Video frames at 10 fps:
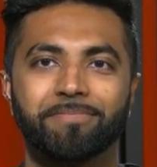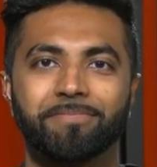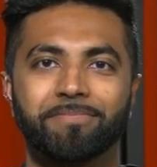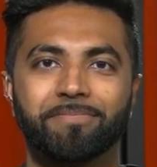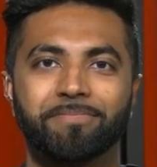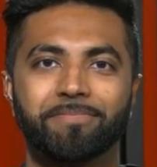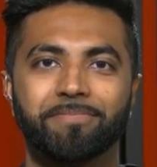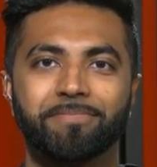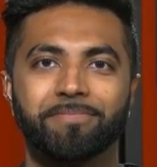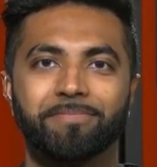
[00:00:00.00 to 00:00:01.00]

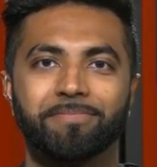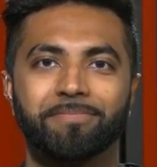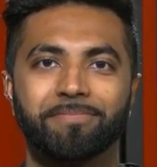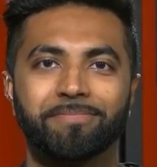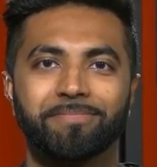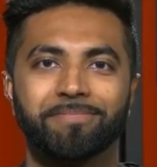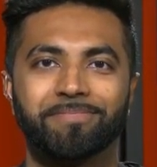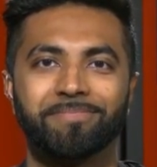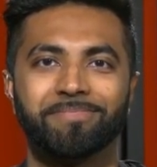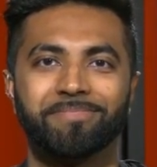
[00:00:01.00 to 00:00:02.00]

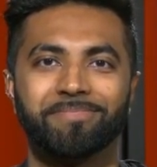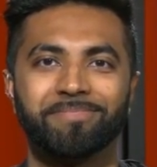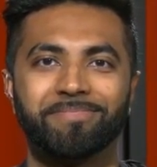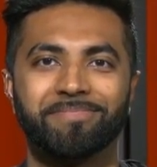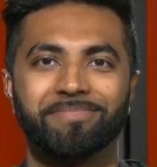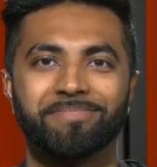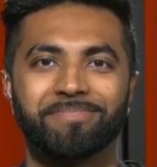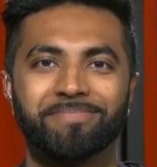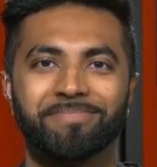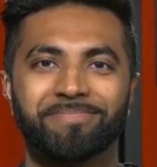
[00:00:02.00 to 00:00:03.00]

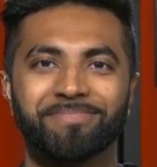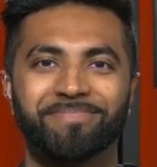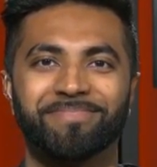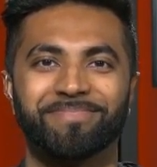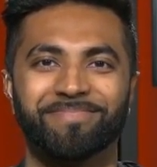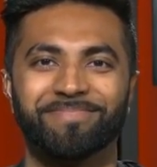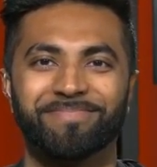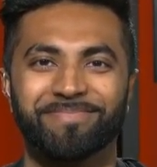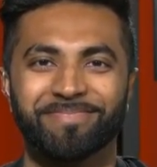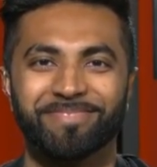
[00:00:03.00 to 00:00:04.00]

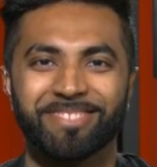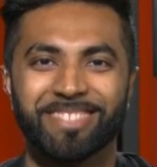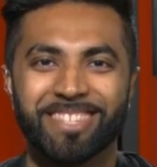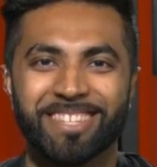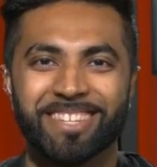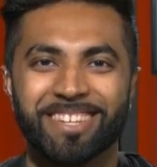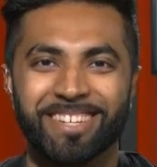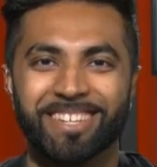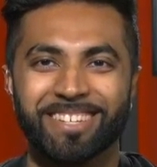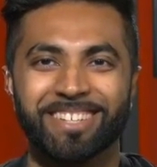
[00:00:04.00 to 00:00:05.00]

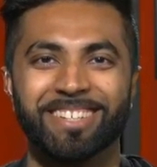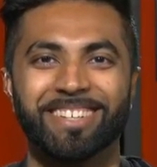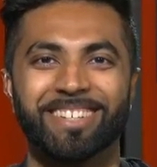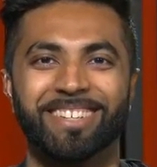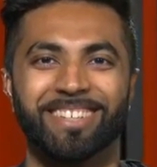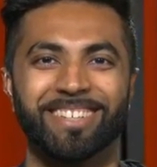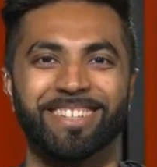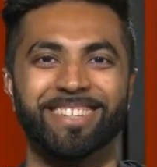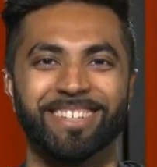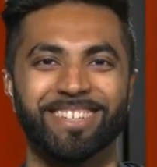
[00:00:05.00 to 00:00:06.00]

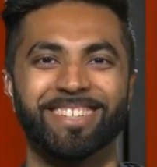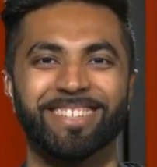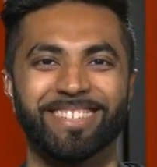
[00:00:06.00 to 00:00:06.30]
The person shown says nothing.